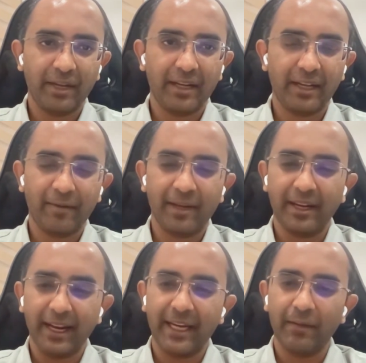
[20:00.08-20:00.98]
get a very
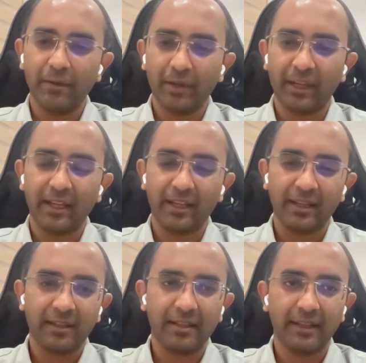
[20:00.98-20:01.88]
native
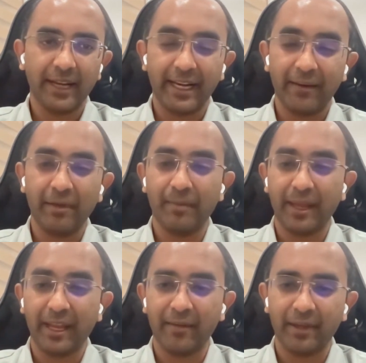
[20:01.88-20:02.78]
looking, natively
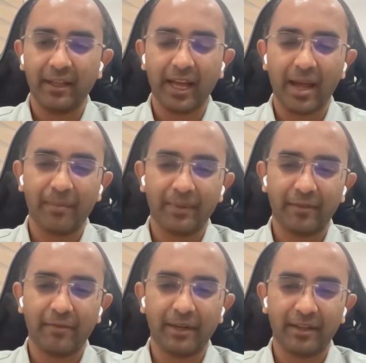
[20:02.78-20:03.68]
behaving app
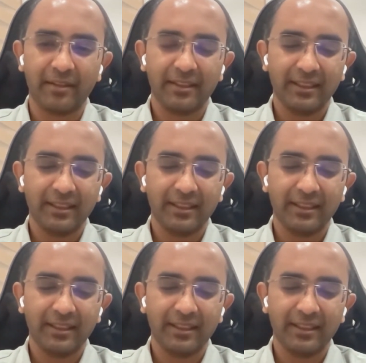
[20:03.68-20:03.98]
in Flutter